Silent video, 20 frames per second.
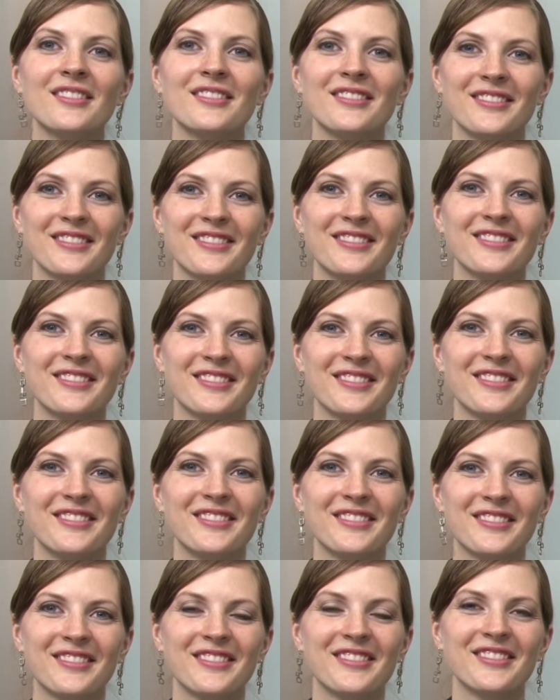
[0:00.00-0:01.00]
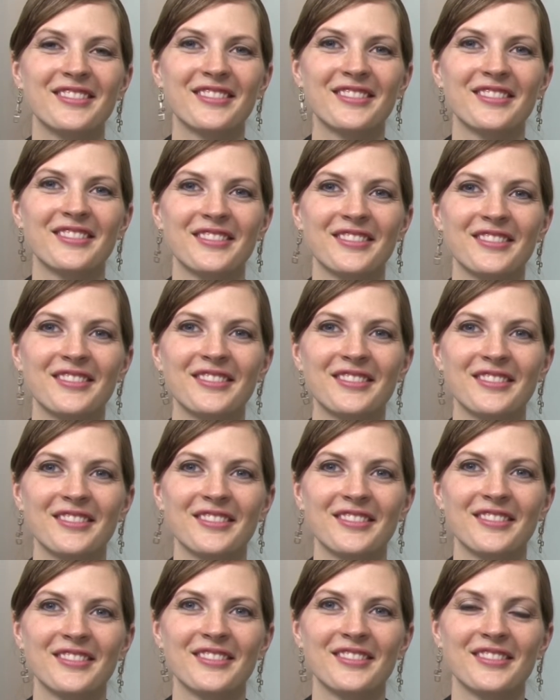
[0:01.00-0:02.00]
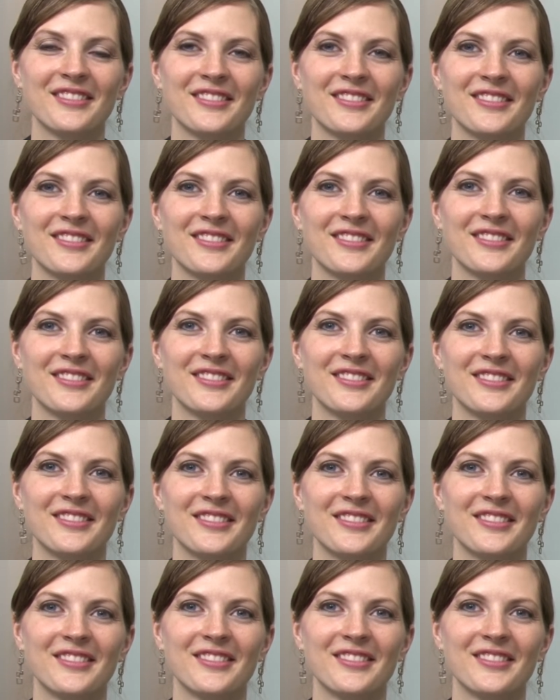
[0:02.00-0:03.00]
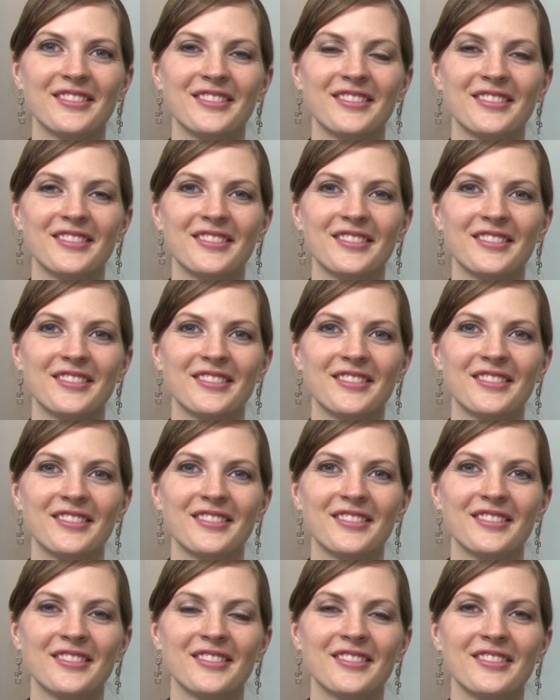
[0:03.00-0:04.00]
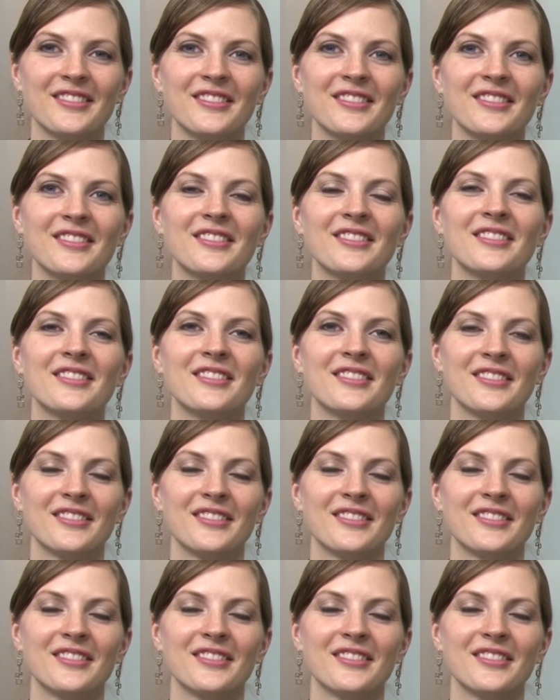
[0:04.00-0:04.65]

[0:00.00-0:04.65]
(silent)